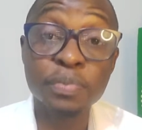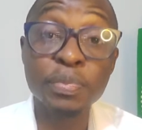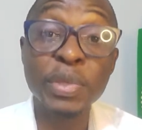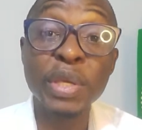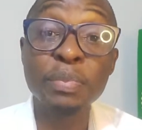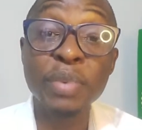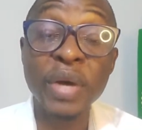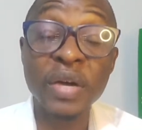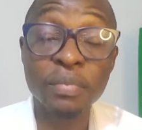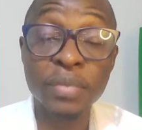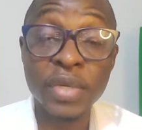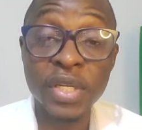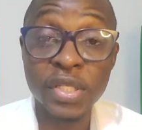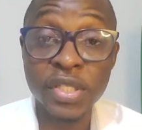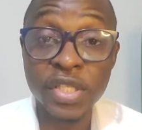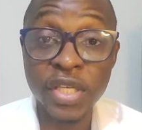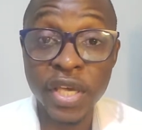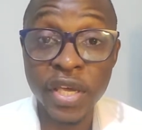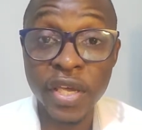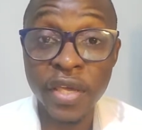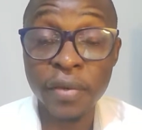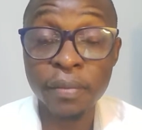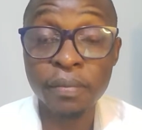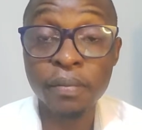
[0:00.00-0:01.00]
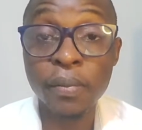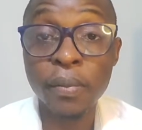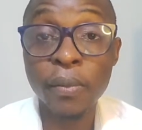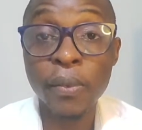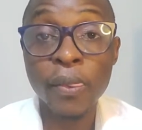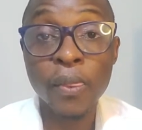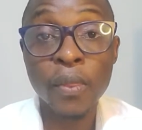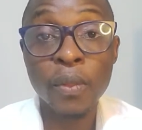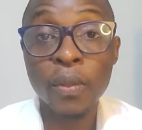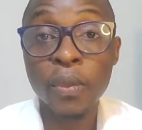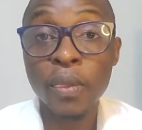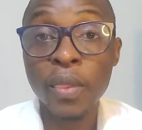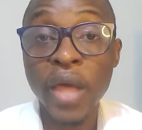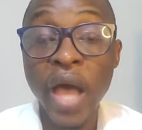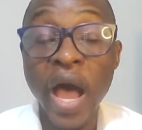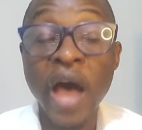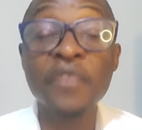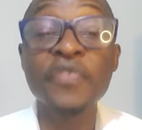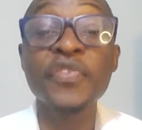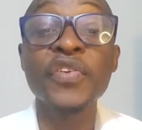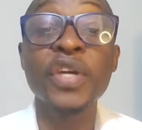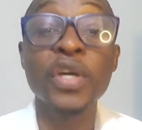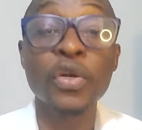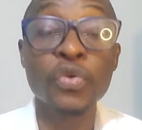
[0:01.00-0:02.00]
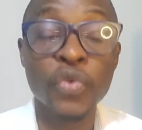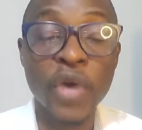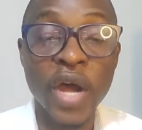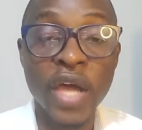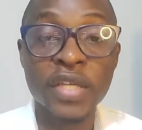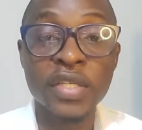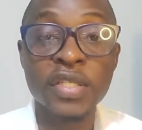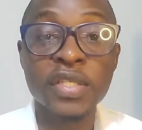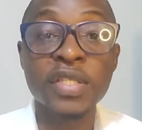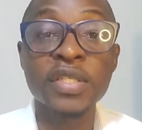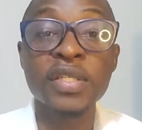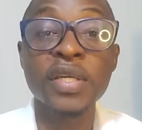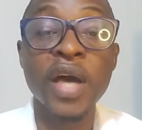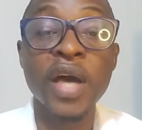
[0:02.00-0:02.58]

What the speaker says: people have been saying, Africa rising,